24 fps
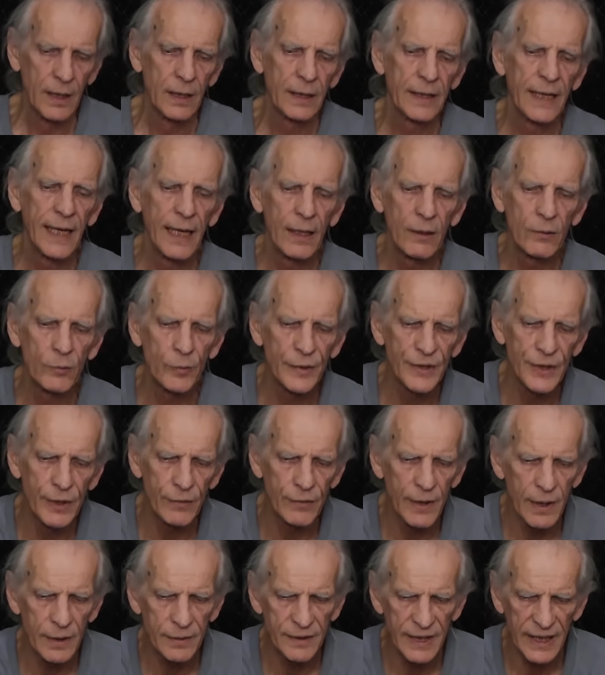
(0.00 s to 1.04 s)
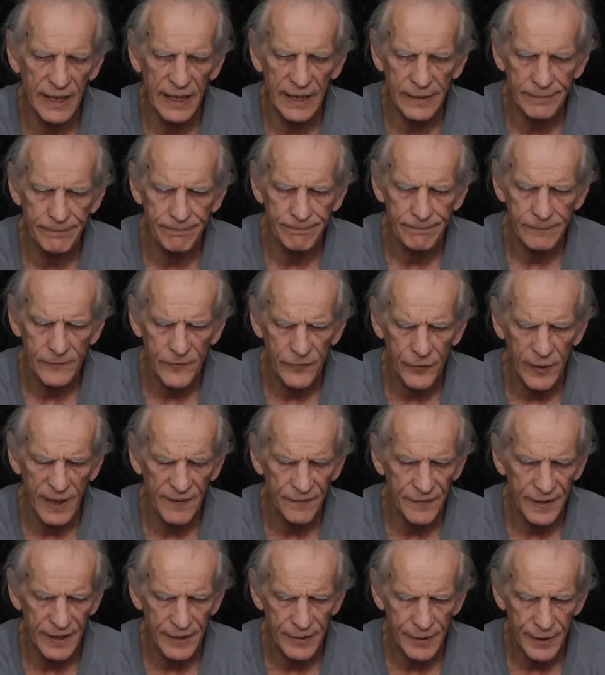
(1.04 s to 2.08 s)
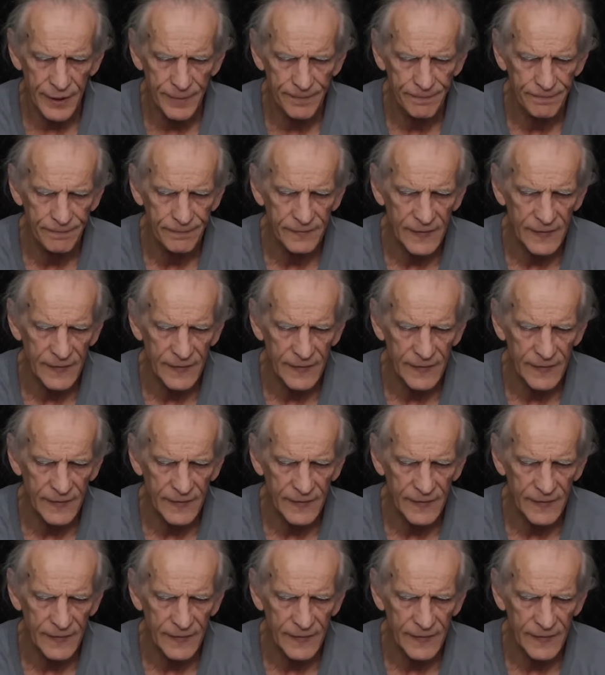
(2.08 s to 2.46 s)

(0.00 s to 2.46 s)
Now, when you rotate FretFixxer,